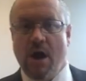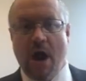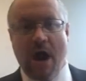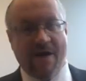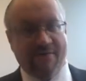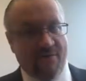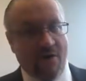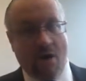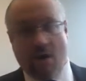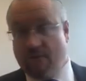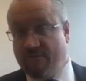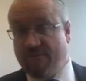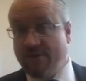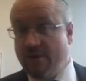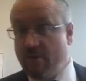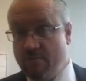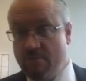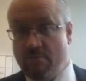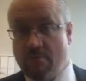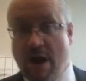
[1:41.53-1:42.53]
have all,
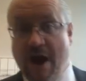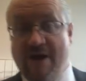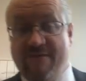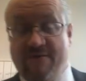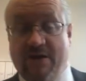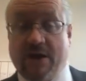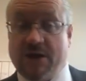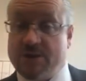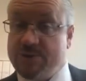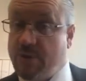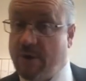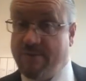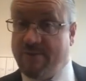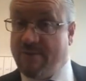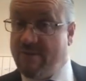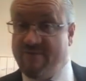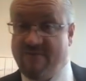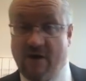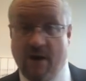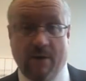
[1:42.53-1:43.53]
from my vantage point,
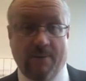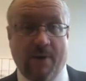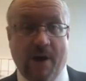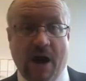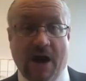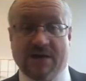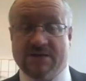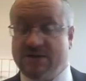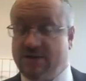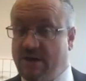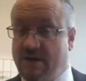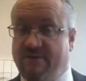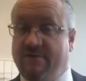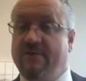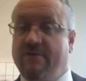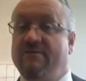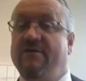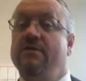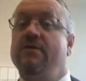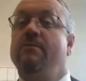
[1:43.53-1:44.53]
been very positive,
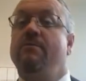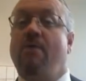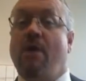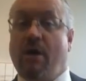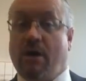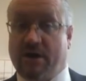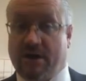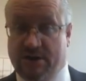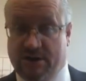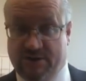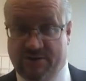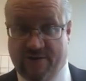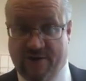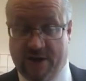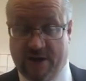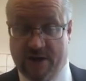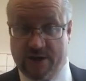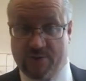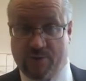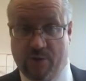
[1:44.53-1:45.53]
and from the market's
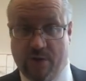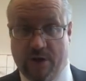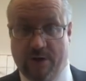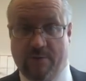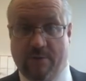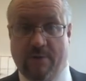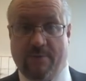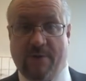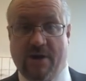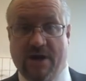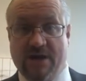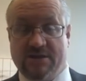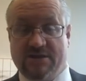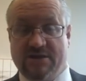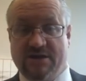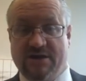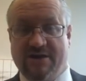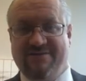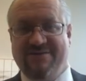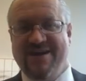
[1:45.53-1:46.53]
vantage point been
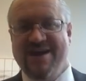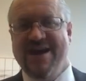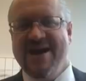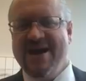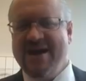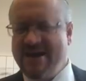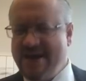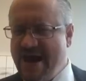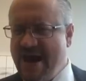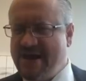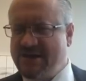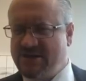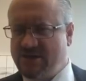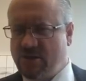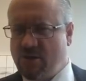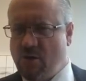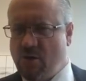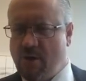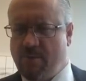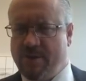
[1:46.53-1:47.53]
positive. Yes,
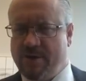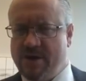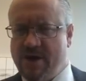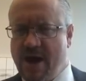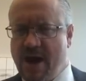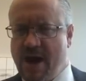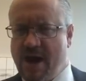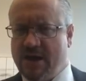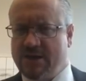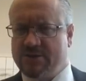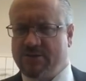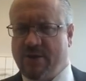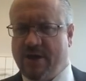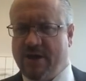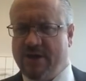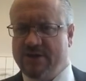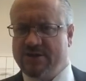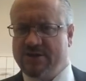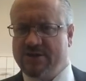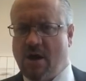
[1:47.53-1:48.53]
the corporate tax
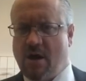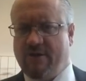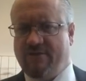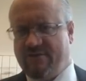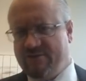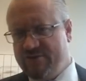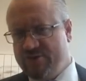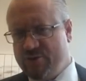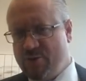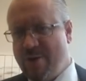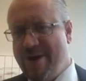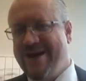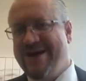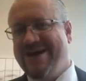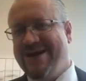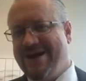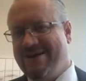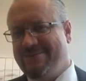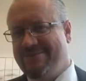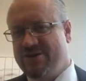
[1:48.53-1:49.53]
rate has gone from
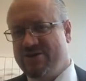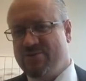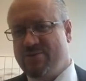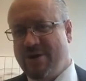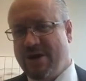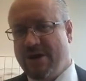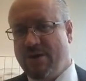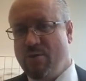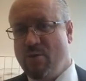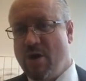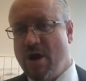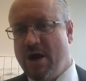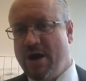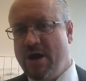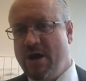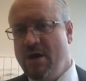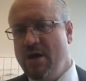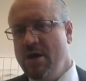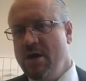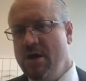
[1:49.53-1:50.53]
twenty up to
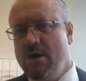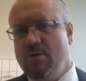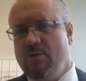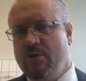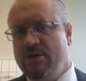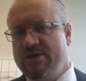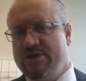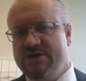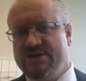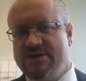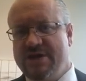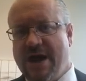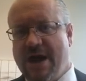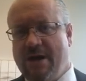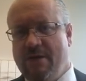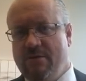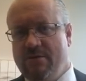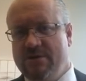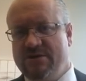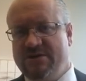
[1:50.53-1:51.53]
twenty-one, which is
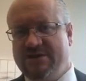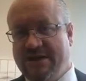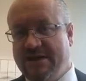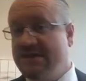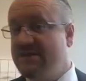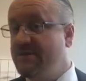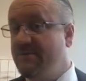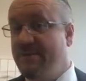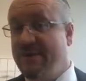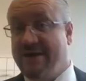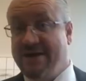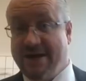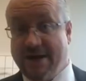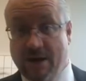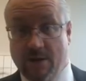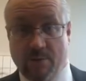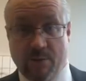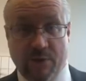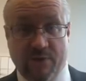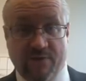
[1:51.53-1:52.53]
not seen as a big
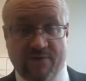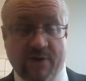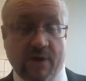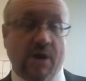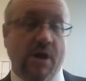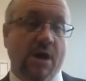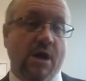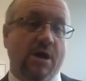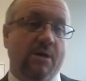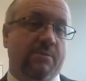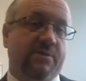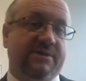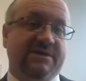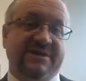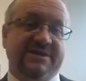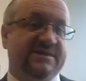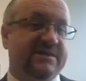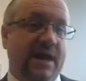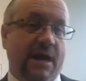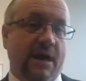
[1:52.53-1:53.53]
needle mover, but
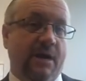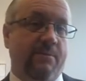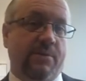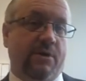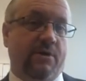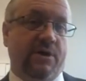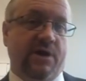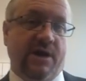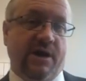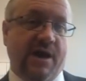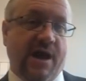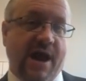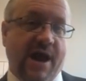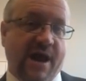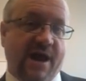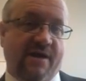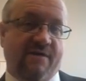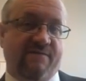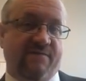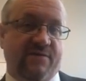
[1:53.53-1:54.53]
the Senate bill didn't
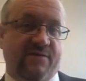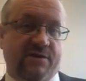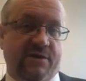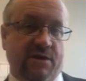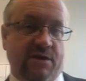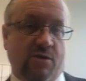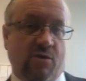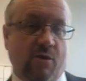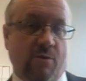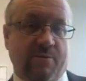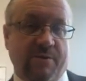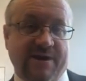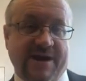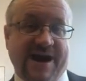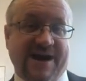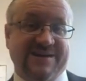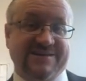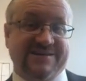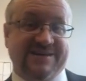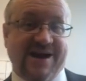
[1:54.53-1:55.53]
have the corporate
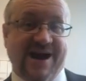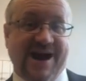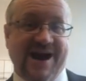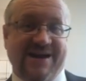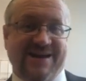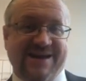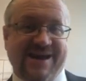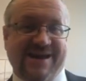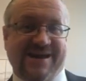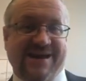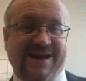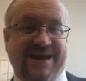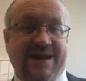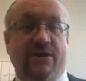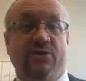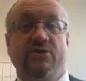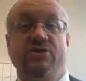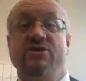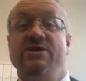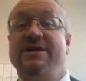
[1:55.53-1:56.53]
tax cut kicking
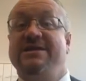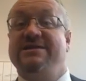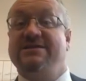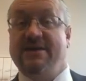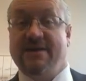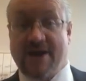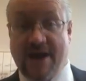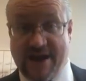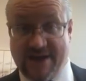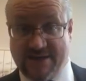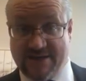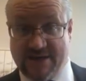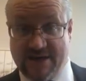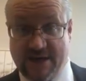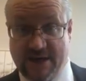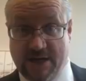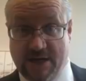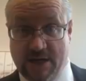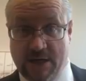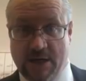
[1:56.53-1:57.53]
in until two thousand
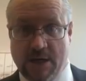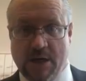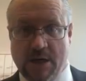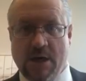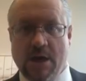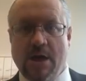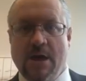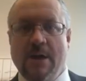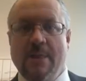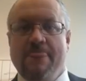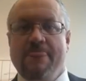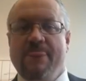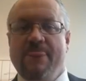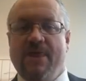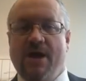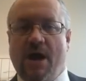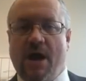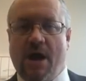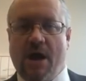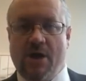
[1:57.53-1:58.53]
nineteen.
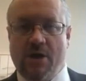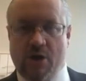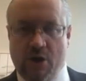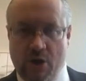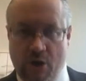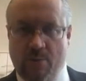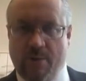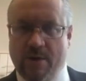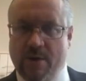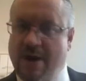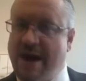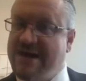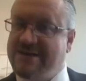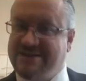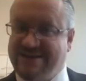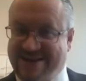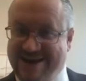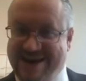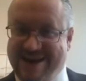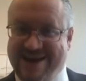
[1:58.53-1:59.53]
The new bill
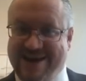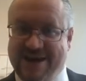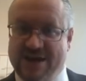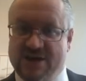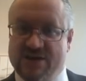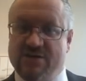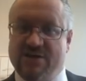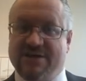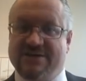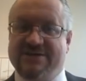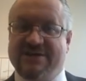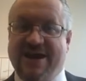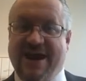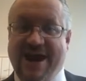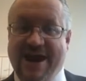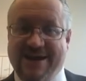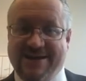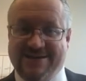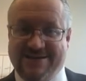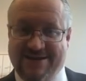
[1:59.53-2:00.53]
has it kicking in two thousand
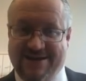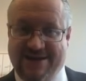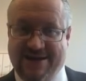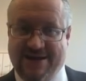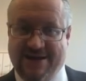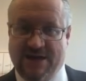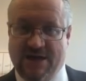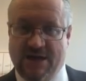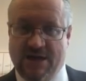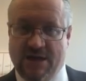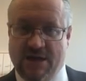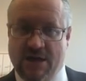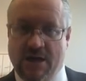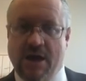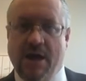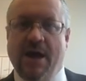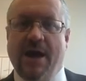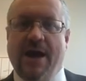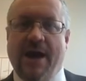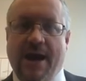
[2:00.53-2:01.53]
eighteen,
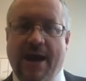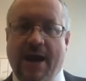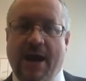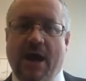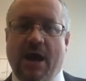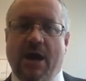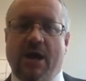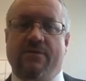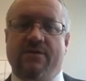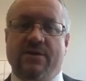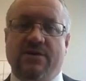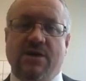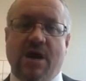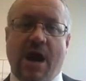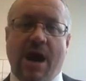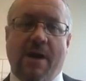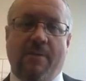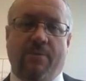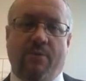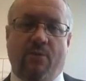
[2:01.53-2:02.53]
and the
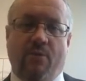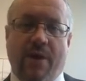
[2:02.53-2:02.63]
top